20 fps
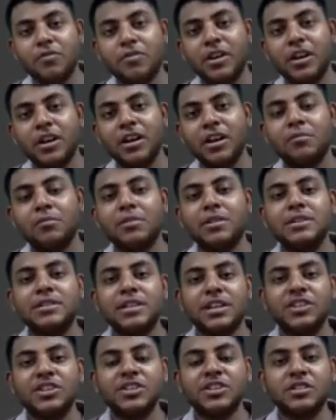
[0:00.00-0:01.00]
for
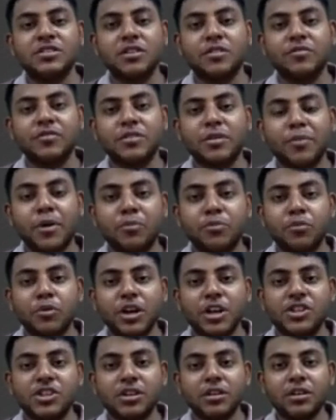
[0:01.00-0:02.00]
vulnerable sections of the
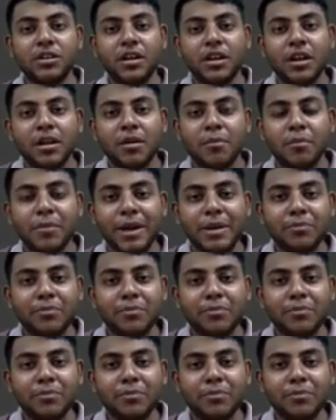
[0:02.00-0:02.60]
population